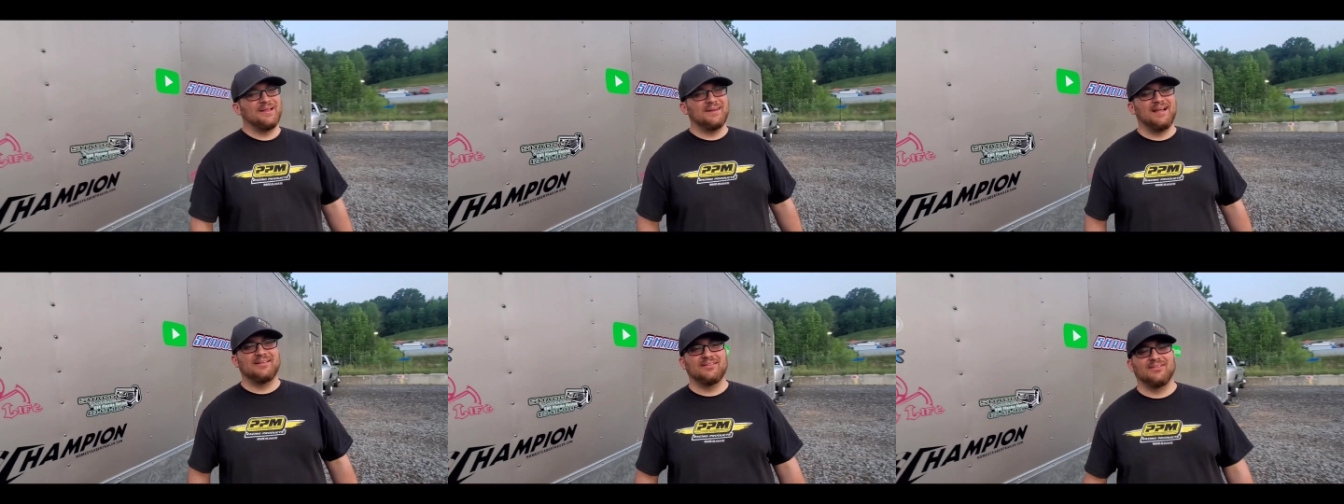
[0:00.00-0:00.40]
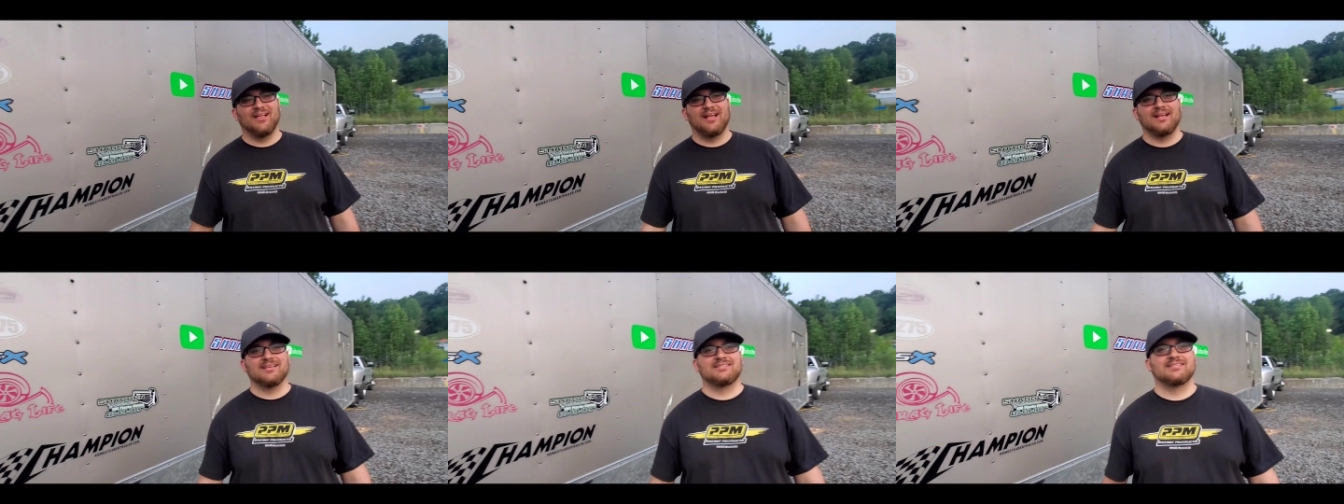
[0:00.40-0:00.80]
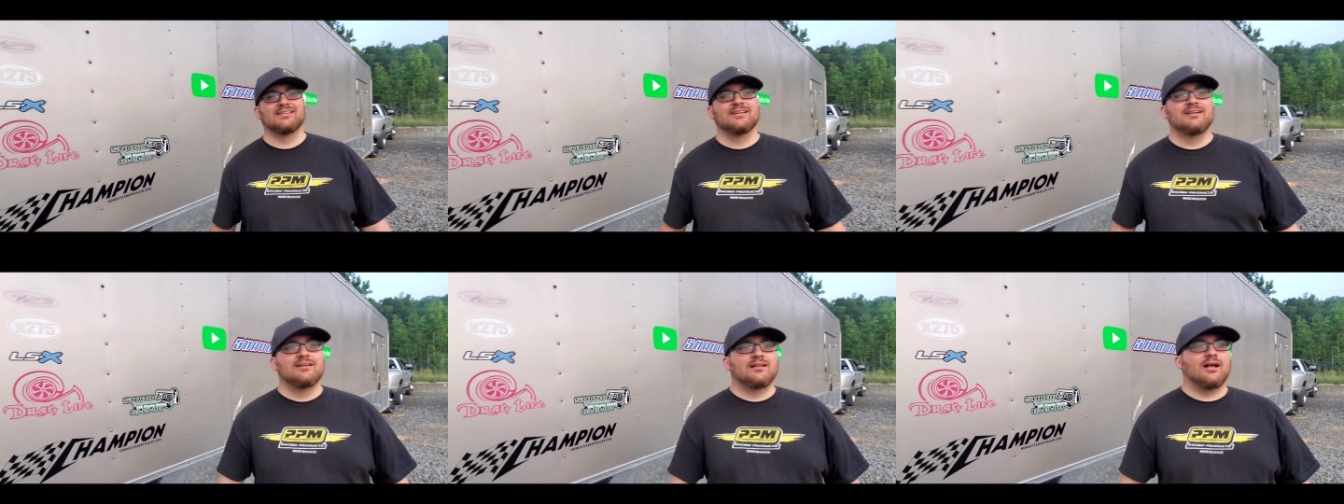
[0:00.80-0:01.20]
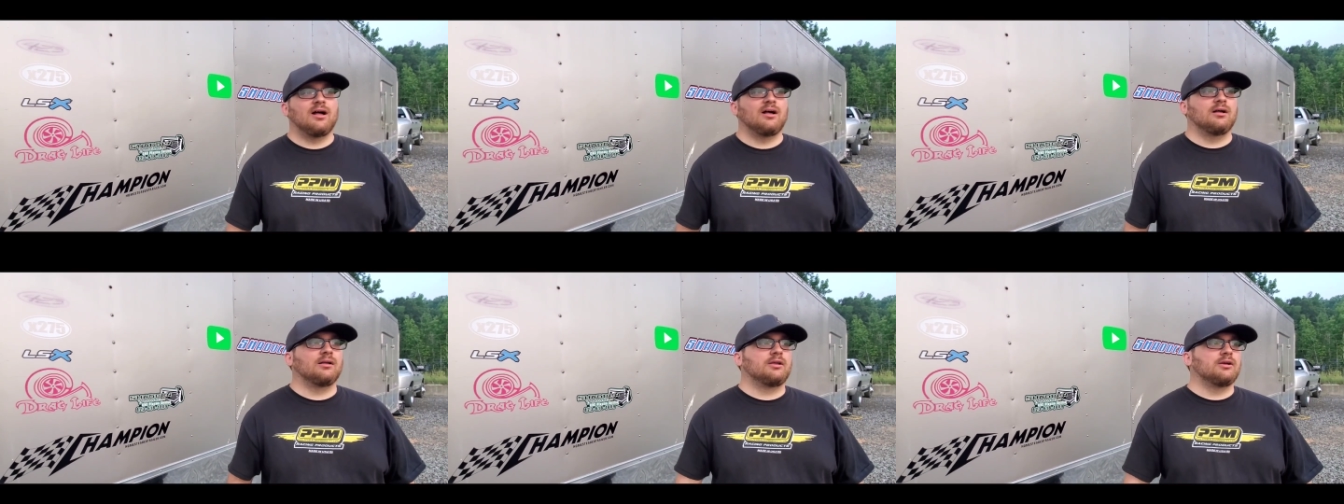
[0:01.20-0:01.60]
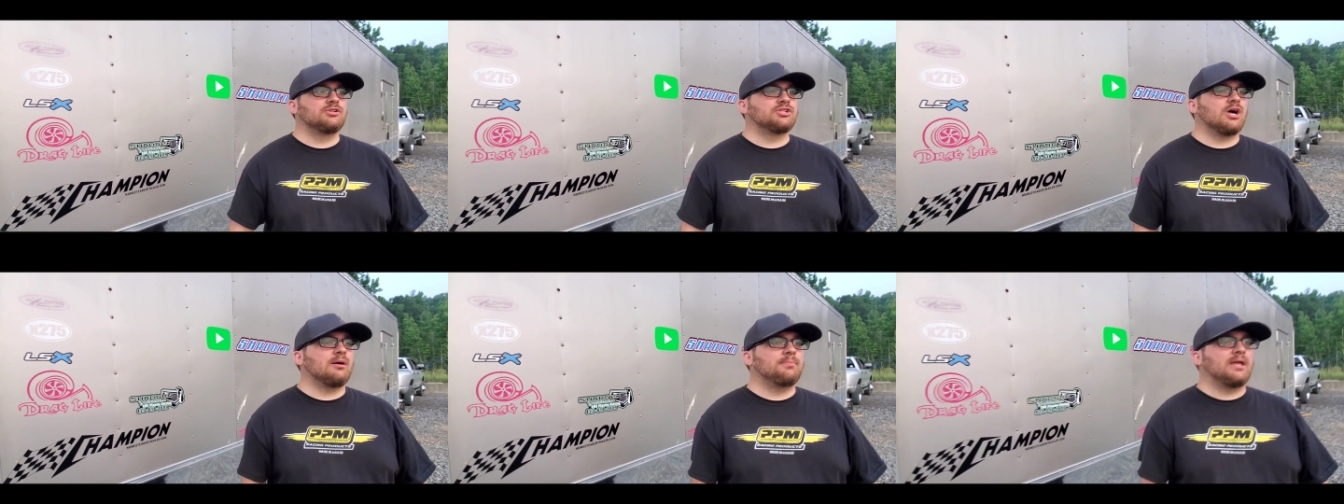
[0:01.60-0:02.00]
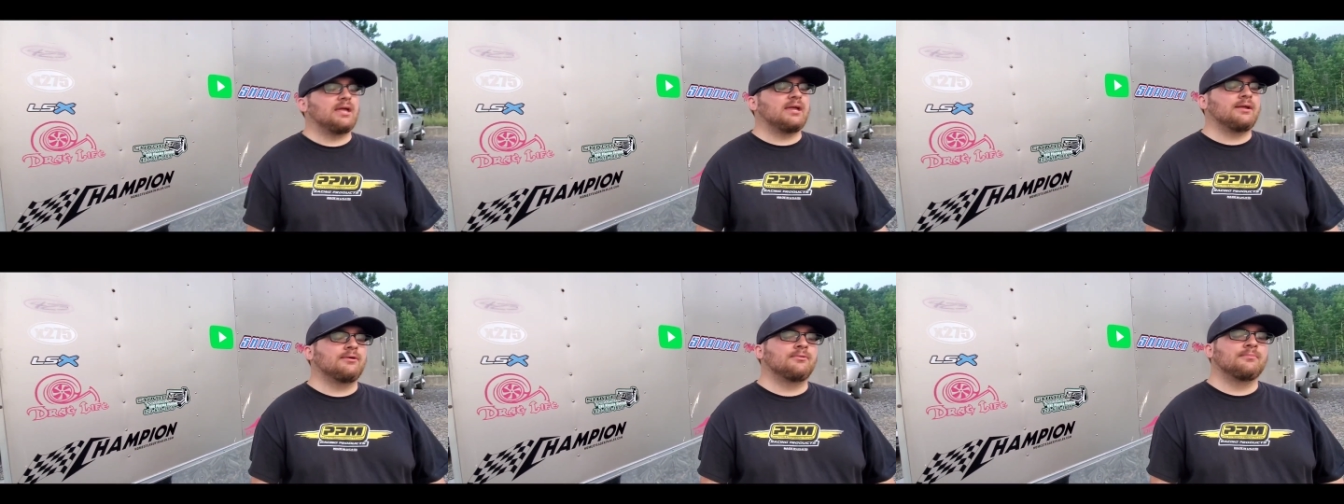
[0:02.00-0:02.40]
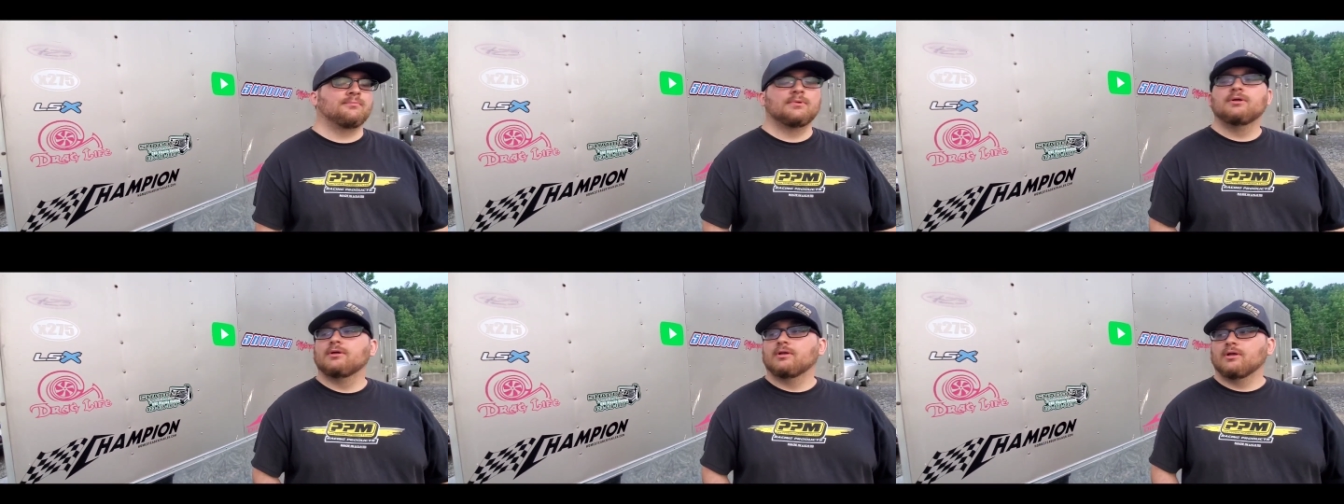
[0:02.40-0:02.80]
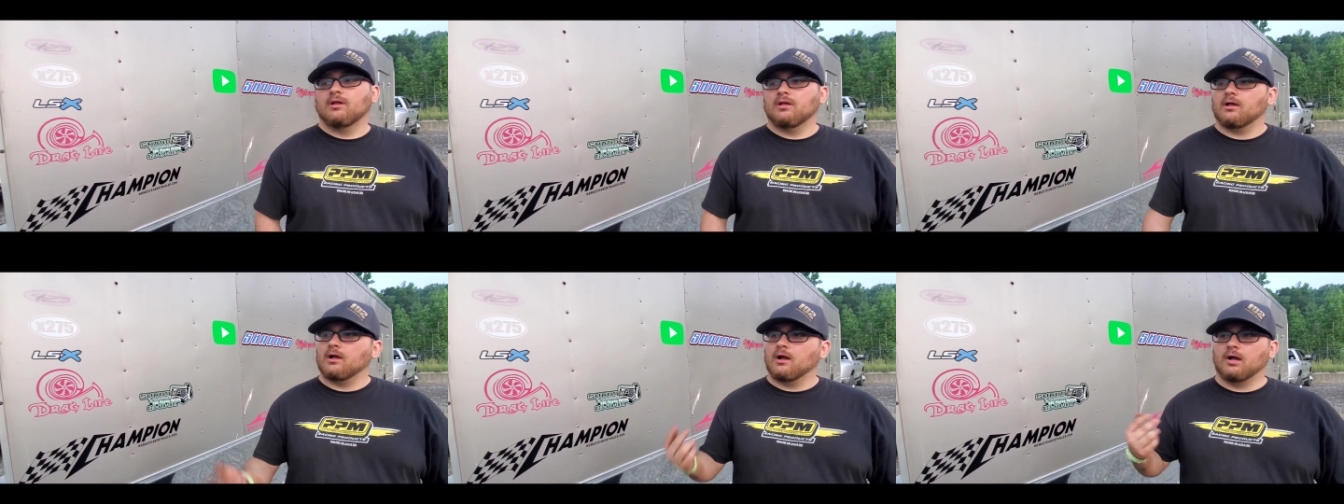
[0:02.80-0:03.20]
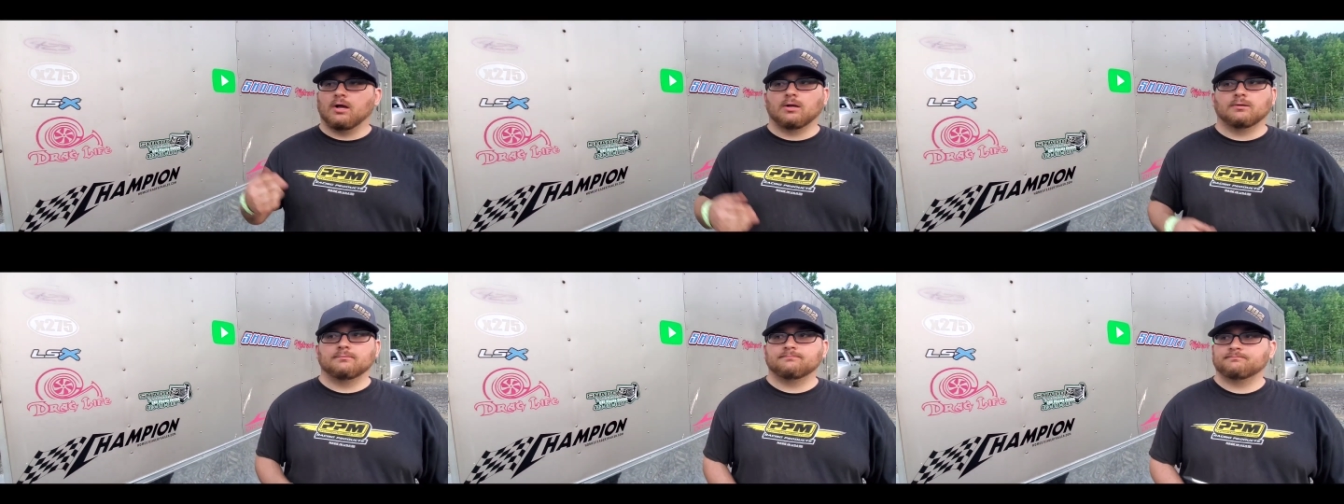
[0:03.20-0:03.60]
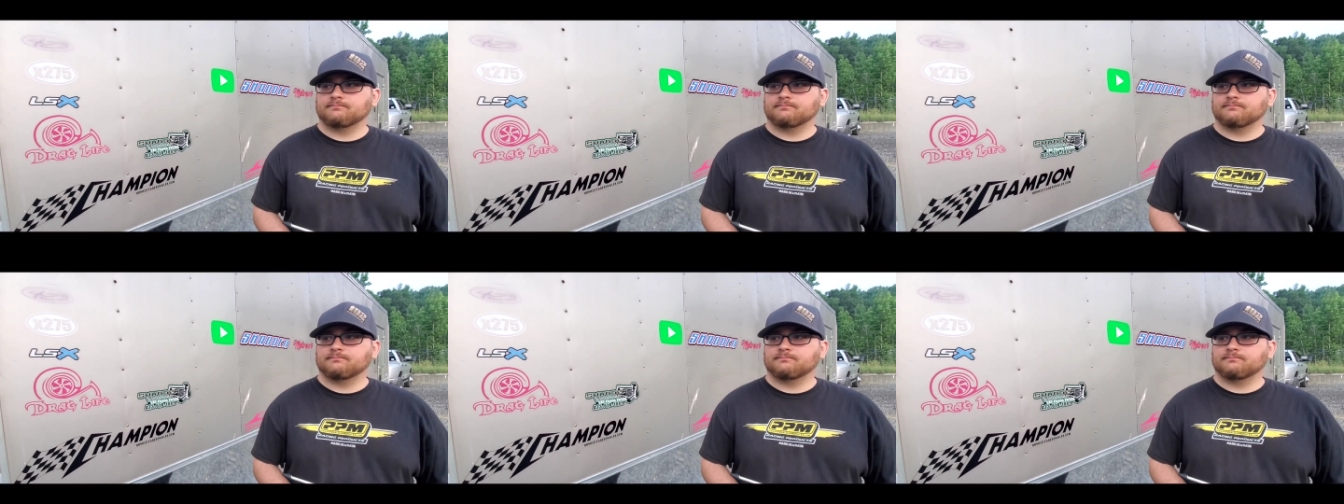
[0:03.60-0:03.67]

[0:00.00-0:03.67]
but nonetheless, uh, good job to him. Uh,